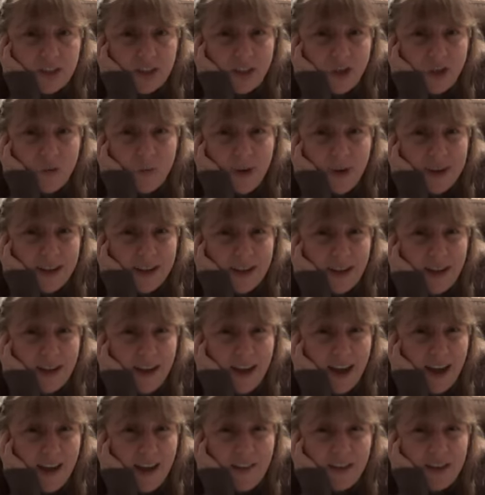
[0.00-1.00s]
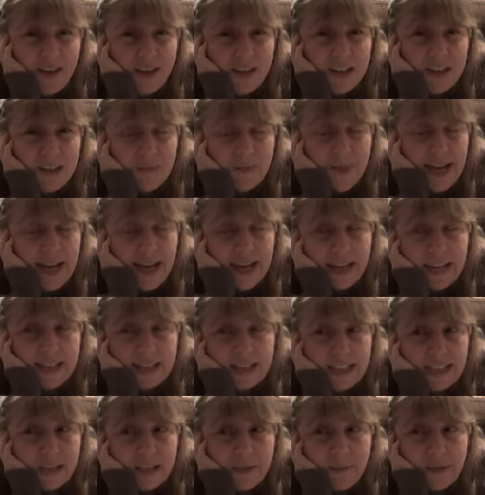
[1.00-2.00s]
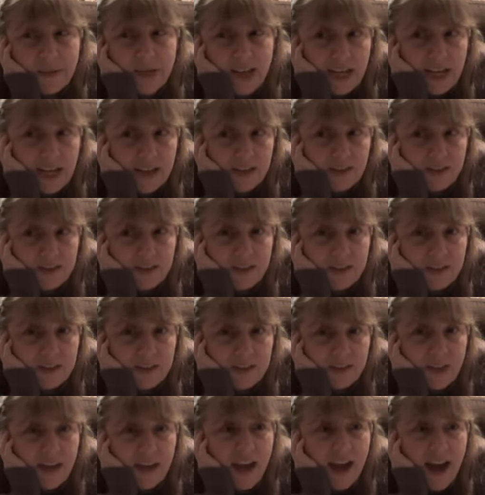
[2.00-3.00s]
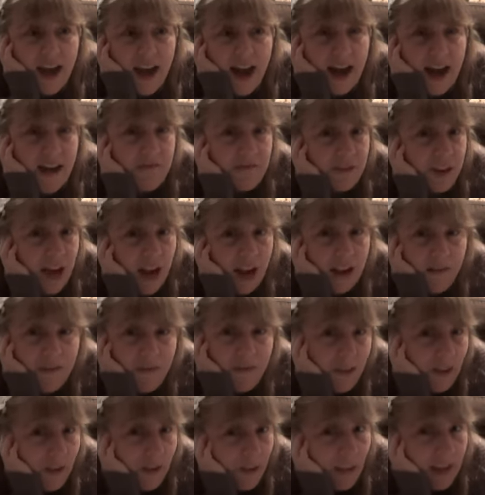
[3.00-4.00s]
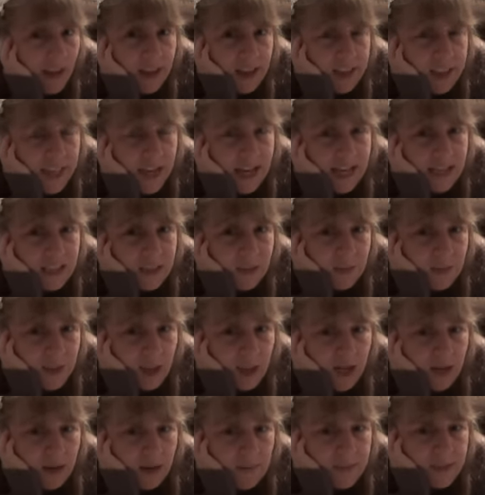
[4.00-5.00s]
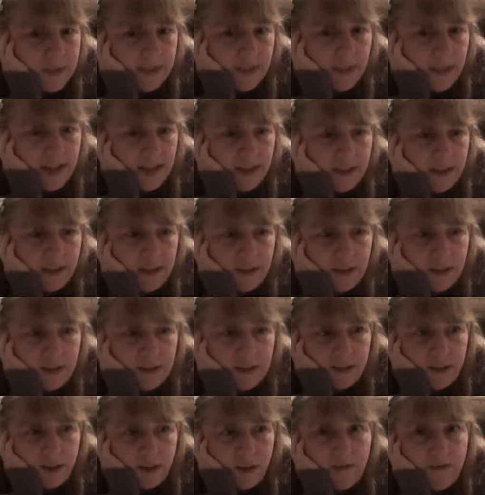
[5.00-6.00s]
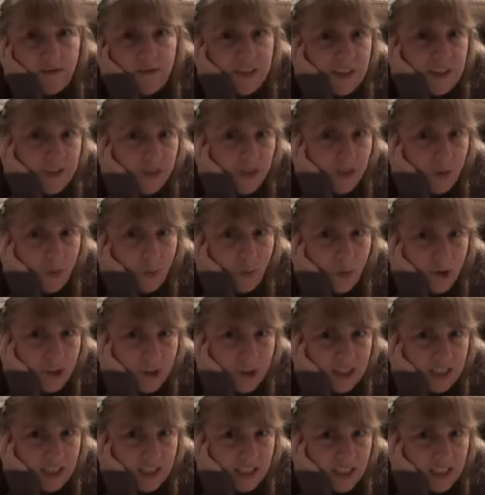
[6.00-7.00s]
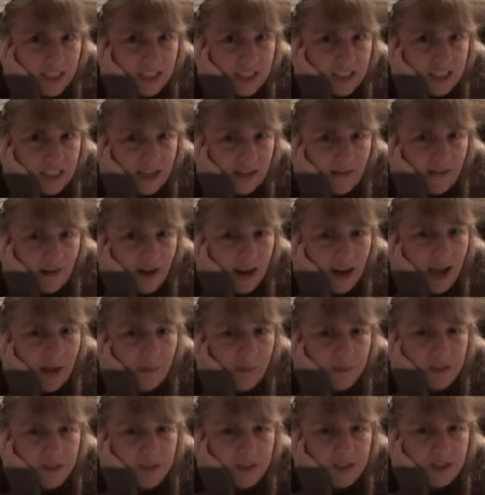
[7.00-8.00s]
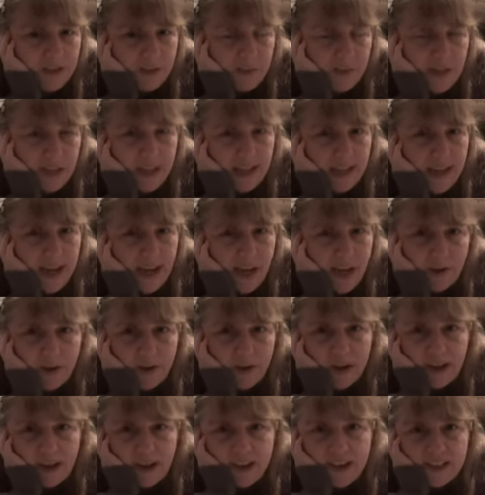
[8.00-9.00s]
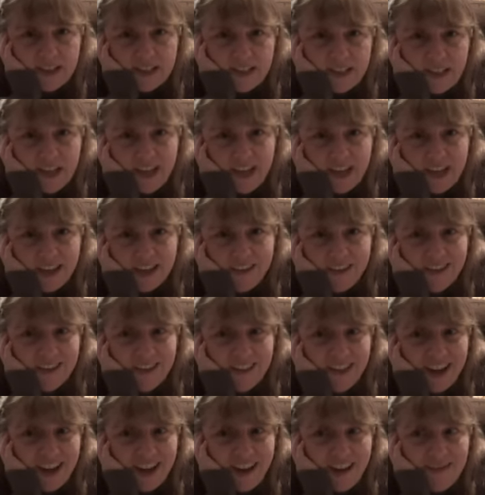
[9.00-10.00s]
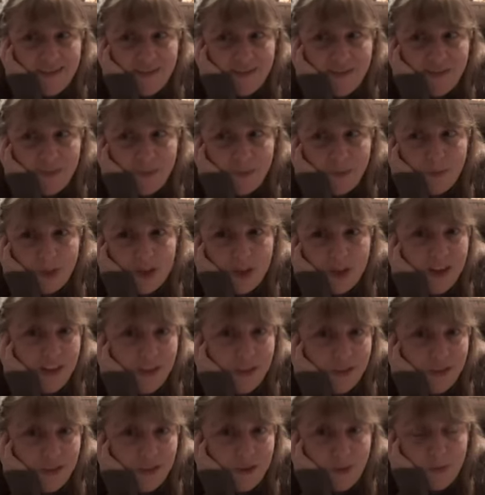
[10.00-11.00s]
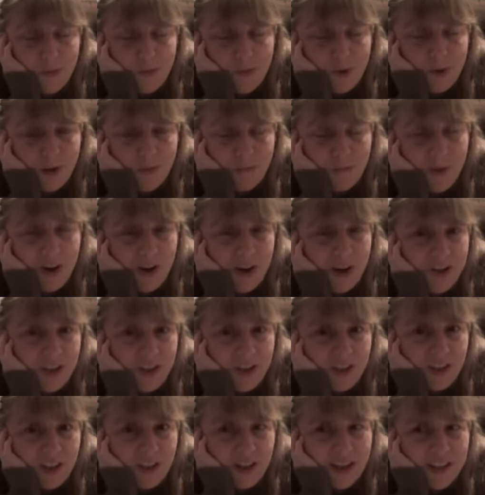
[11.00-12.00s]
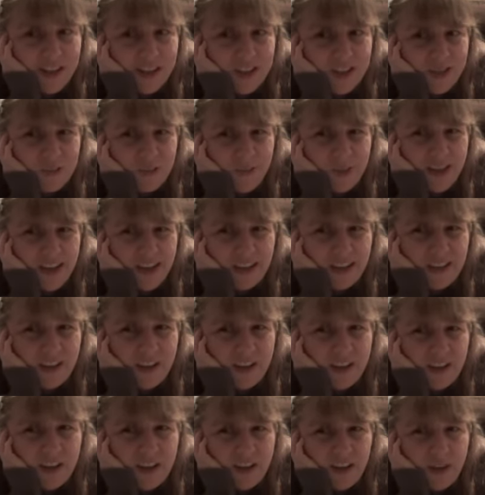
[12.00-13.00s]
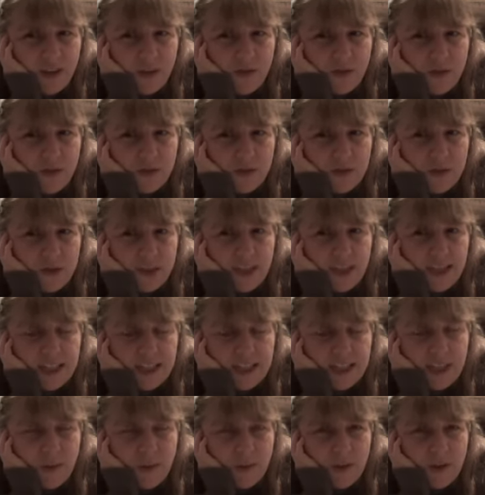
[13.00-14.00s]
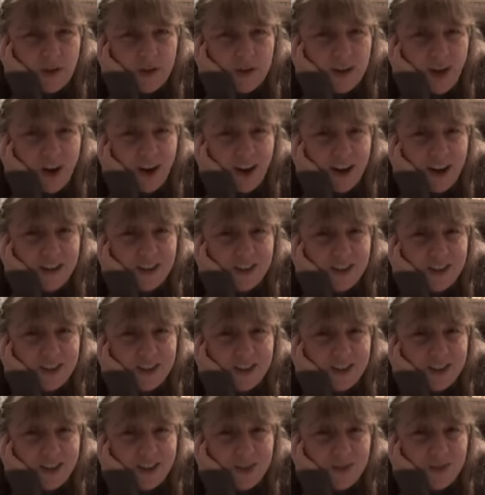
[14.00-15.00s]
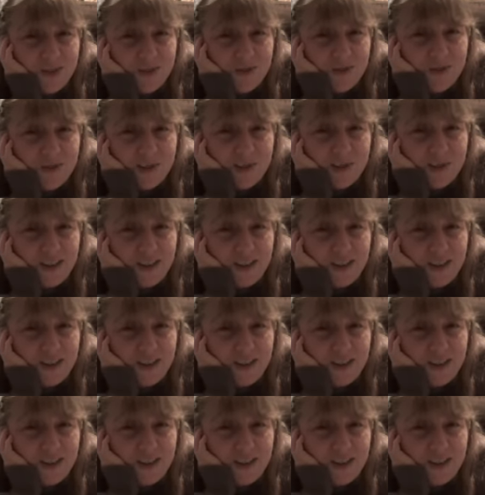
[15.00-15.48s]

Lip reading: you might not have it as bad as somebody else. I've kind of felt like that sometimes, that, you know, if these are the worst things that ever happened to me, how can I say that I've ever been othered or more marginalized? But, you know, those are things that we're taught to